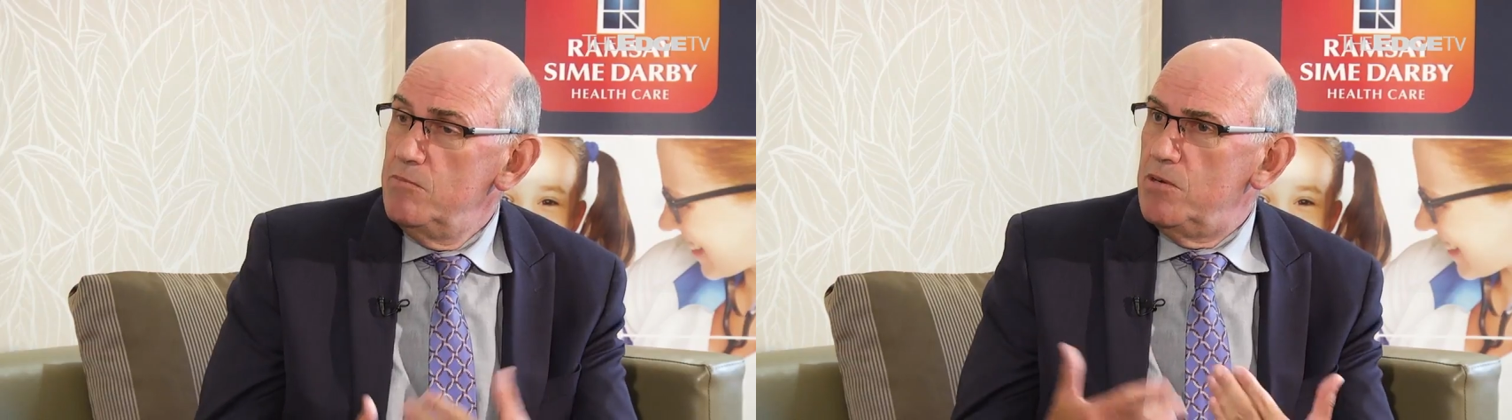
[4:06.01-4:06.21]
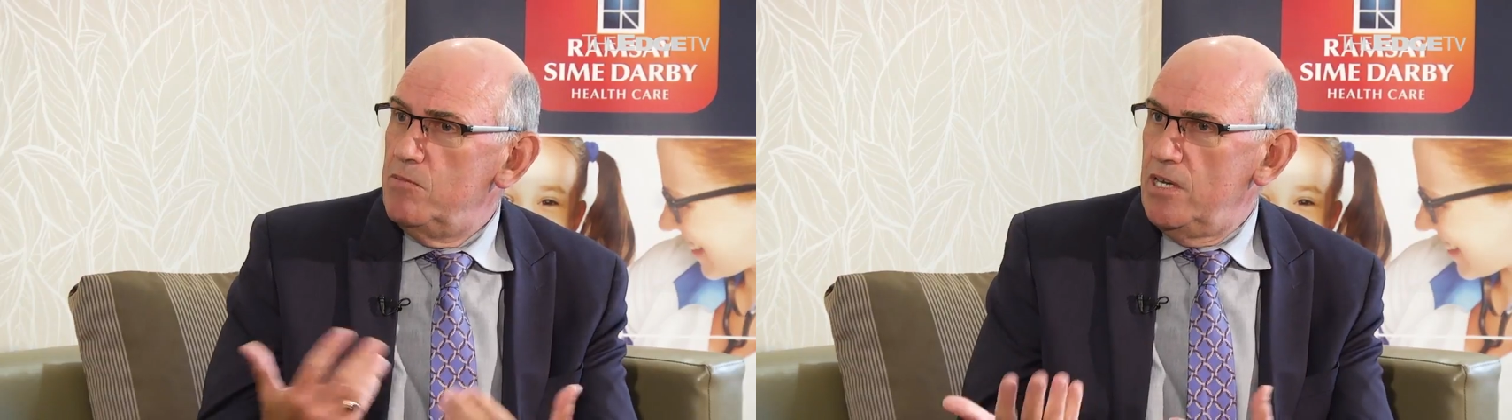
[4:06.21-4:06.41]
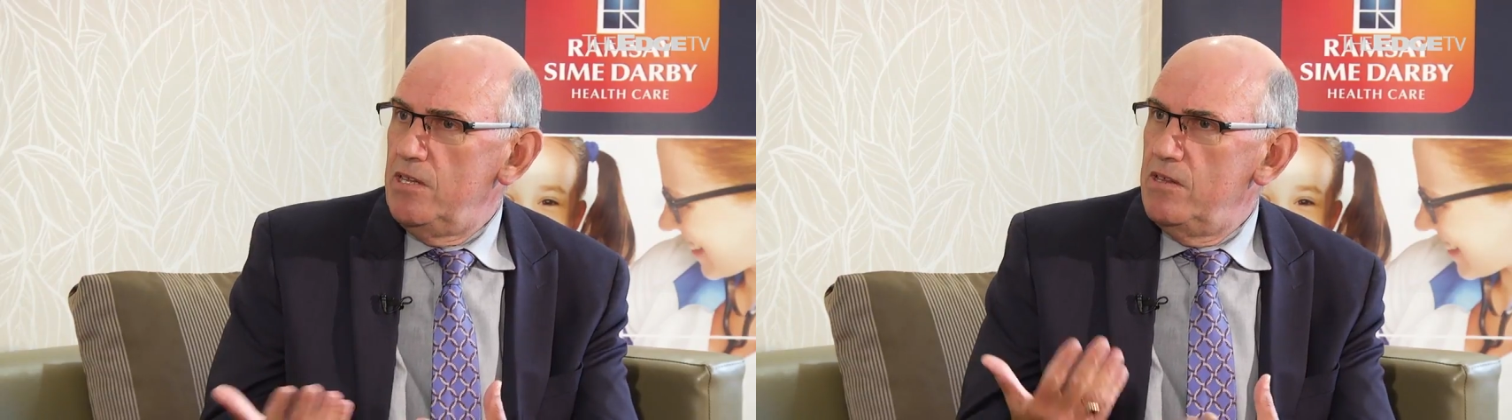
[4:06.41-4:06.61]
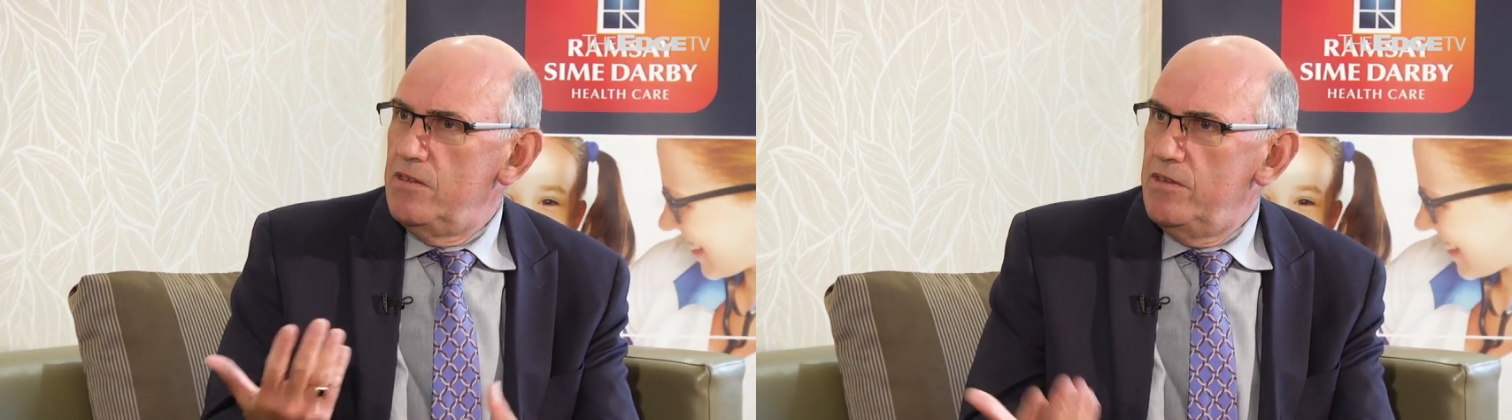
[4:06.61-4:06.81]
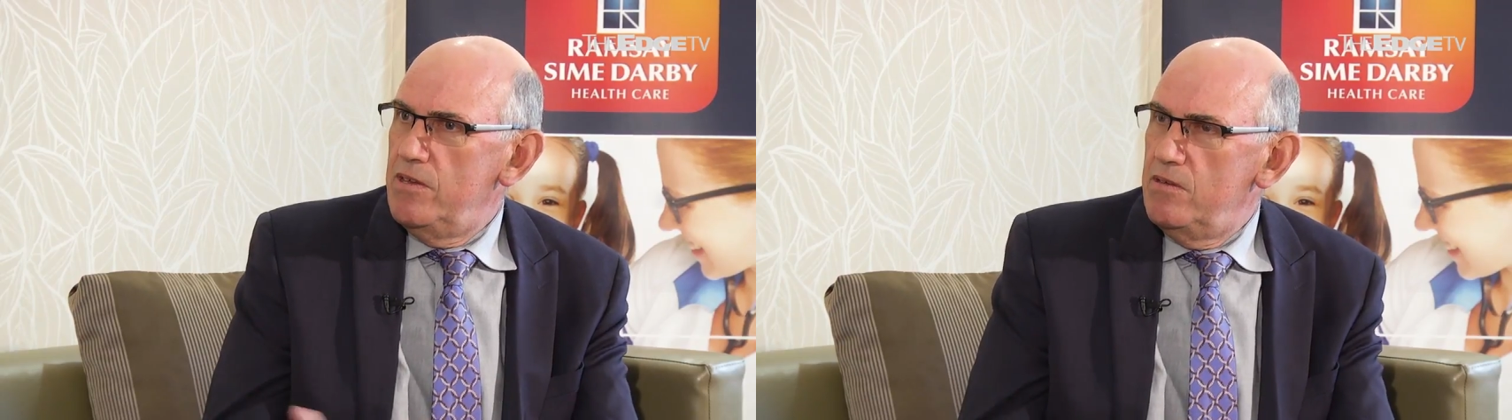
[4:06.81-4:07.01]
But one of the,
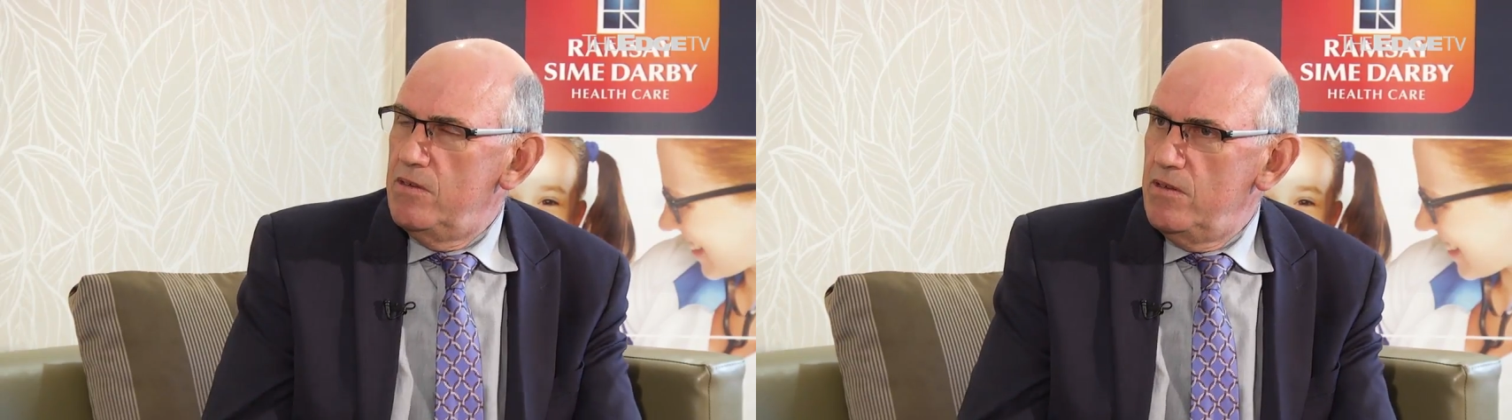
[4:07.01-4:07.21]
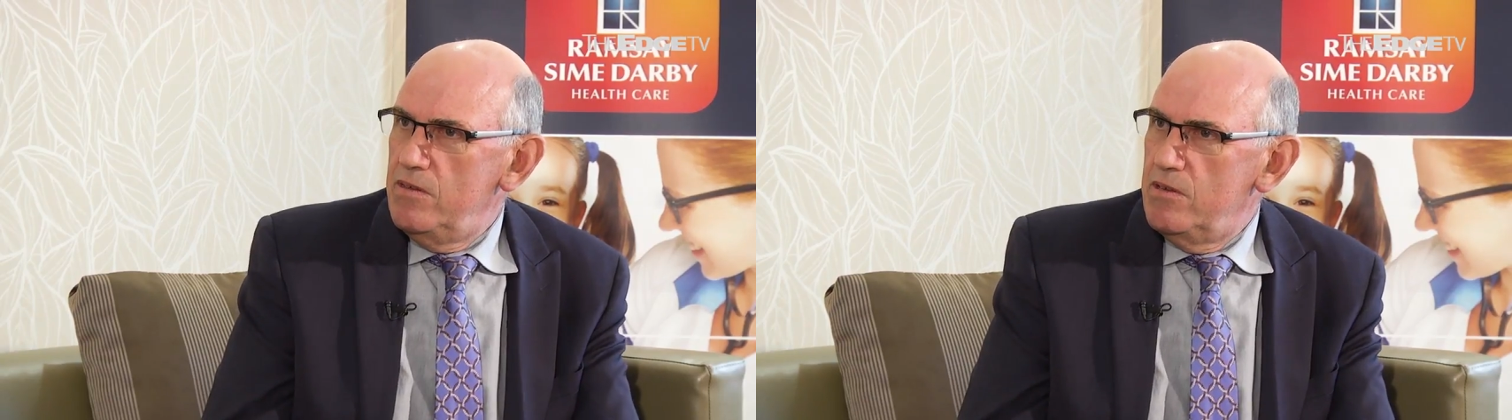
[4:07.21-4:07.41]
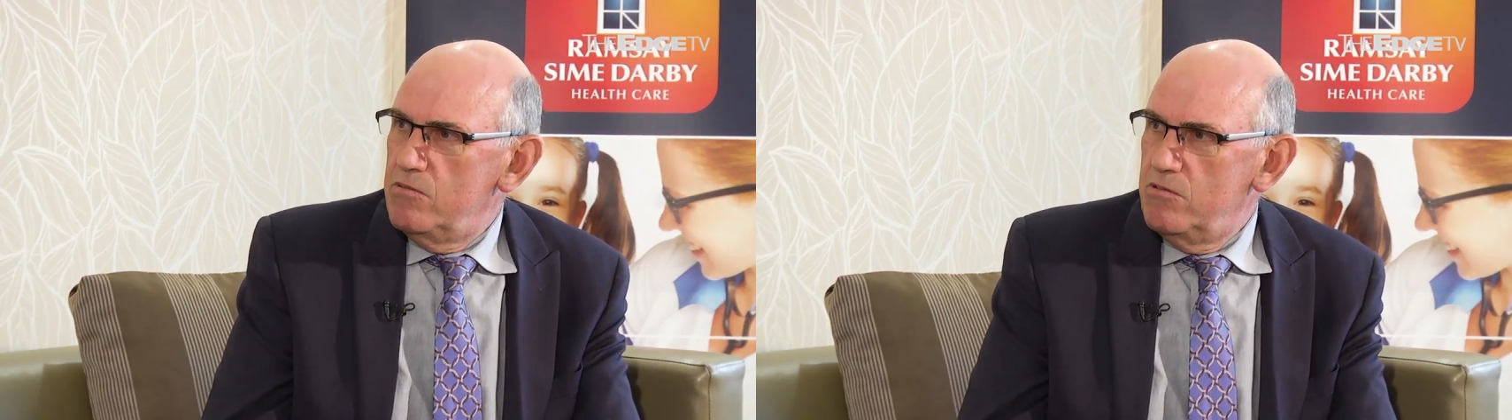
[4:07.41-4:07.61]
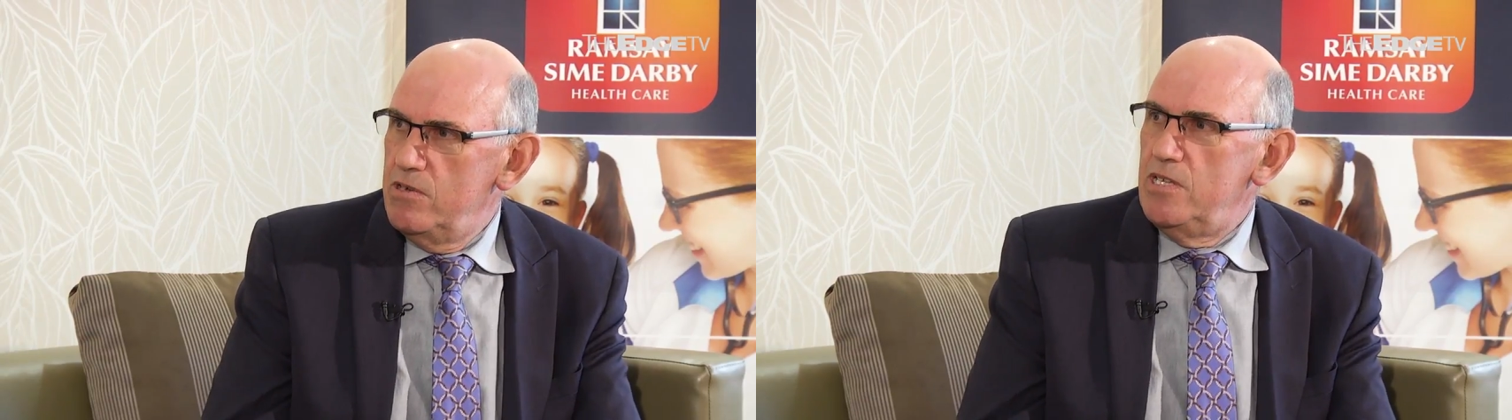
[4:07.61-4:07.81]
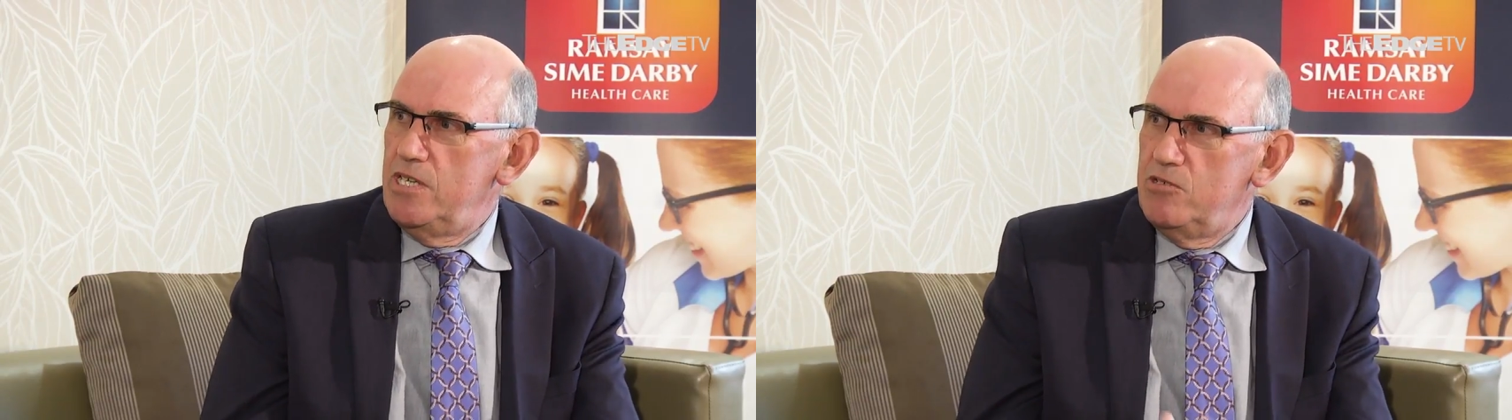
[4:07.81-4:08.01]
the, the
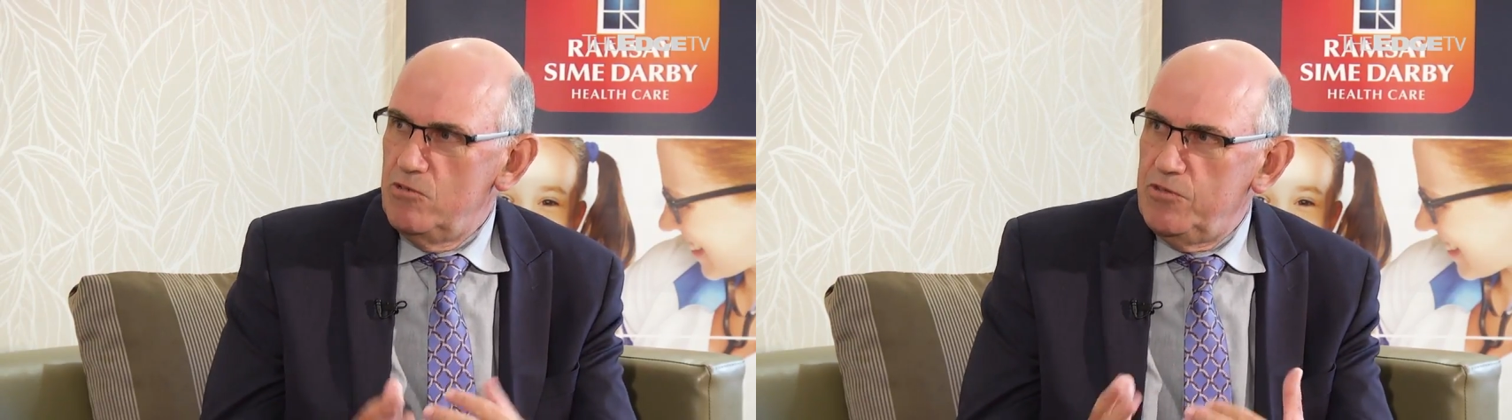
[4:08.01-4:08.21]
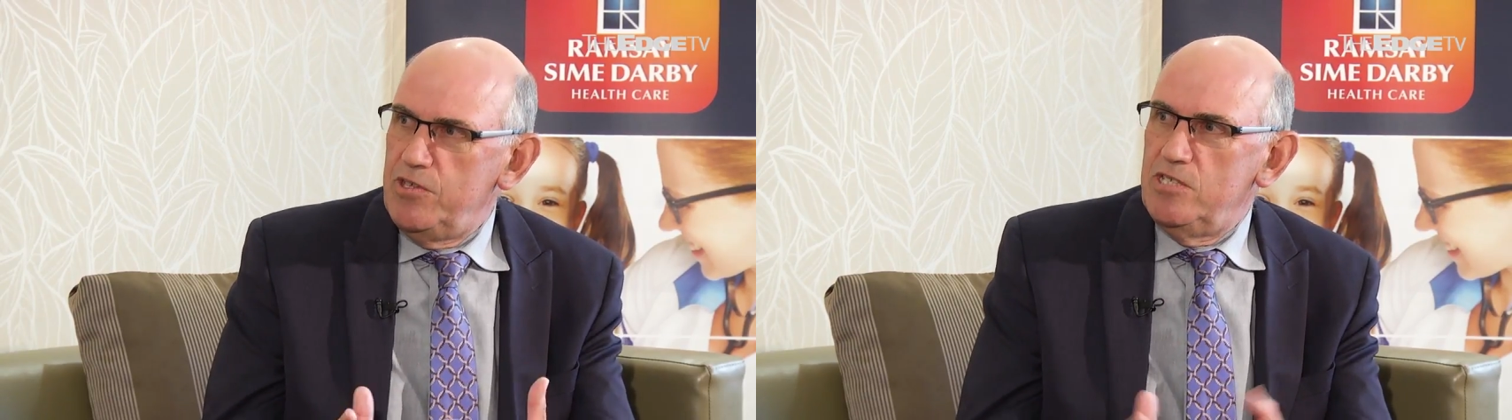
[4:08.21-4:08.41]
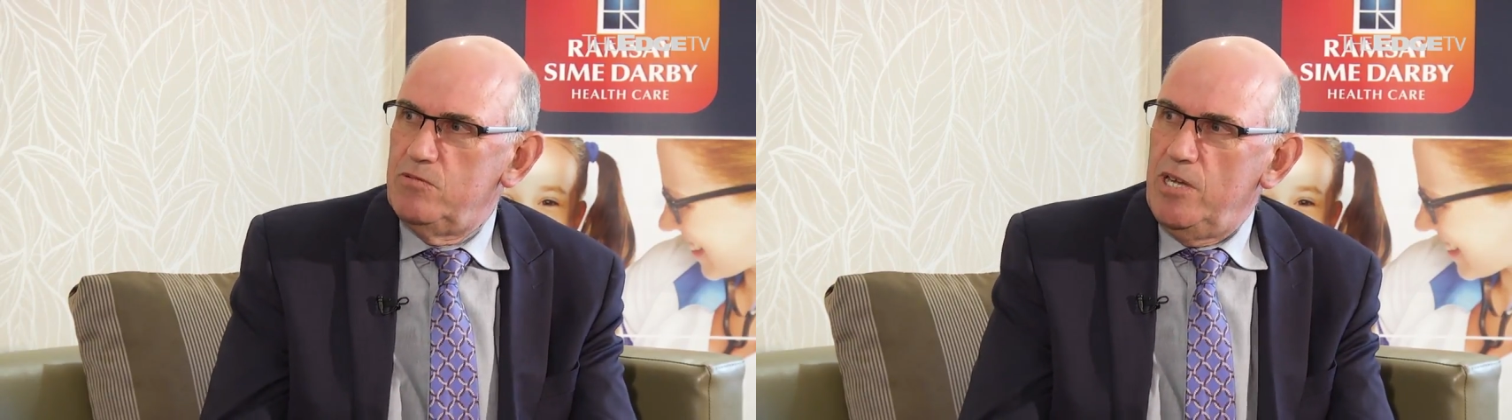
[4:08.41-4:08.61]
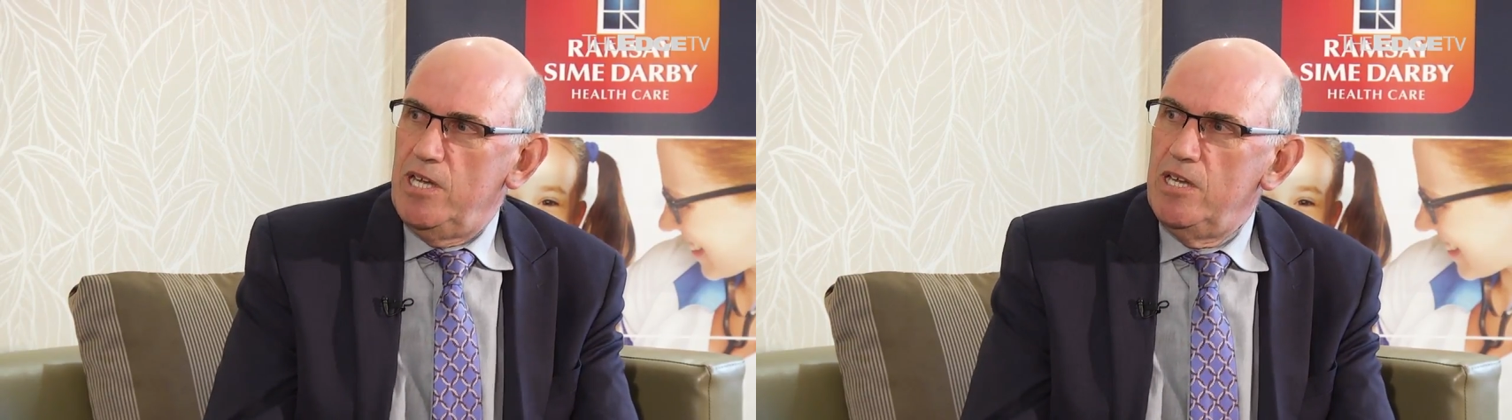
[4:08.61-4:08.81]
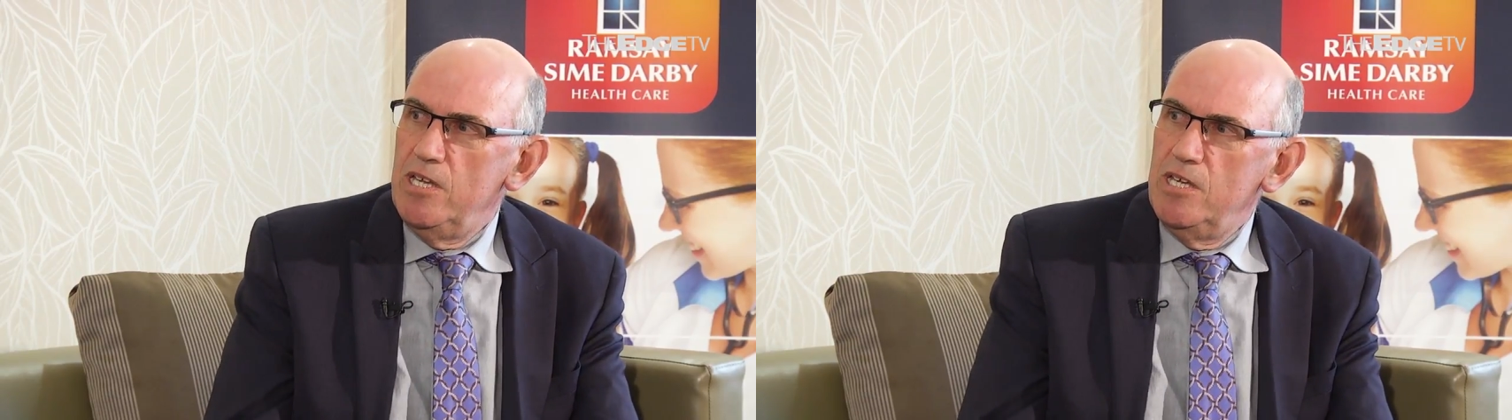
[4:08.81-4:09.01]
really good things
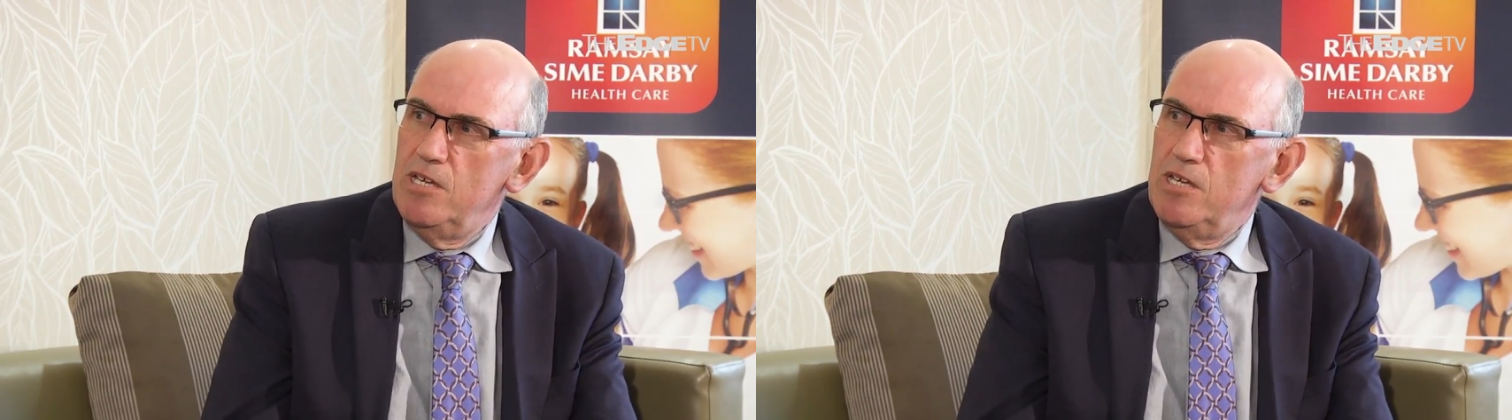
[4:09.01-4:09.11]
we're,